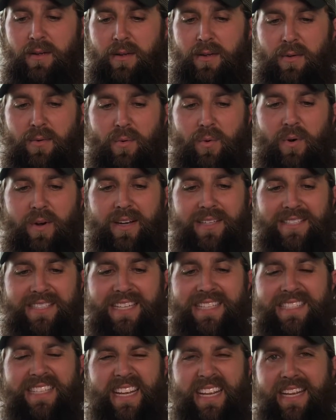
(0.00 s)
whereas
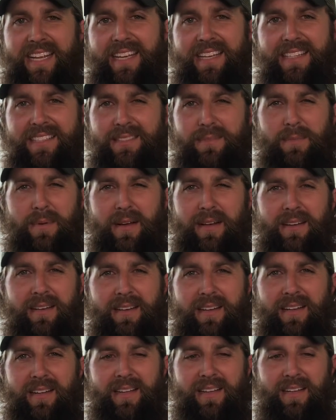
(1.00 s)
this is, but
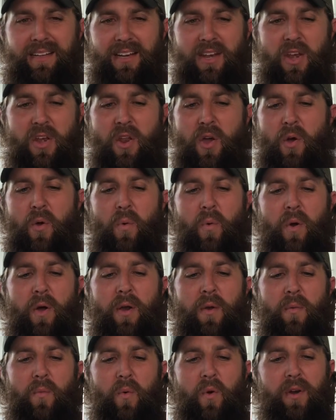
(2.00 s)
no
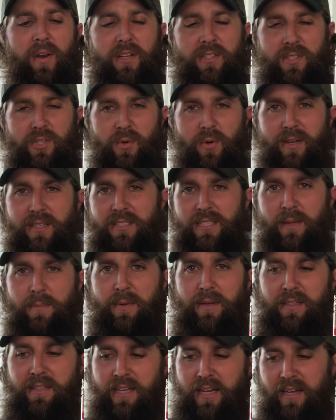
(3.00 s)
one would enjoy
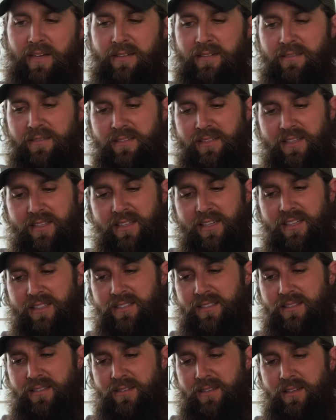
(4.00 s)
sipping that
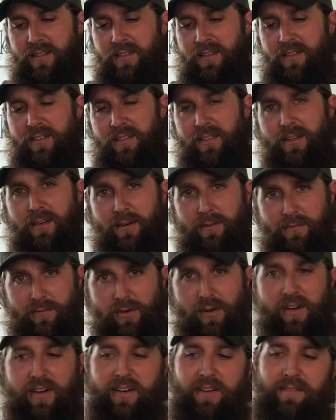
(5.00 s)
unless they're a
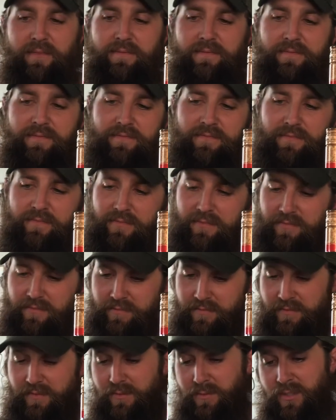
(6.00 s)
freak,
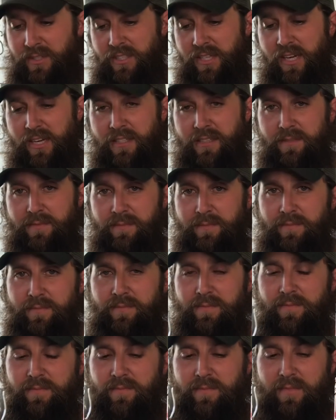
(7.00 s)
in which case
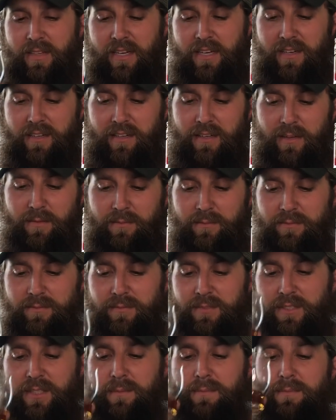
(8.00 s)
they can come
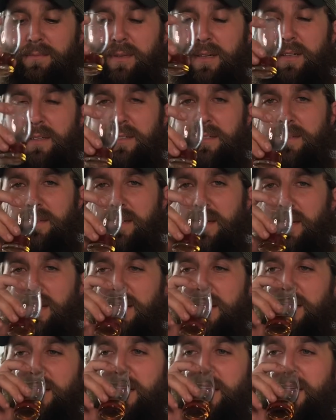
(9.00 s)
sip on
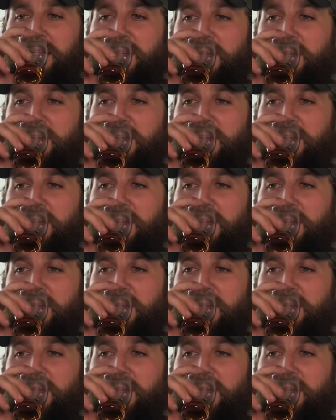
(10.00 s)
that.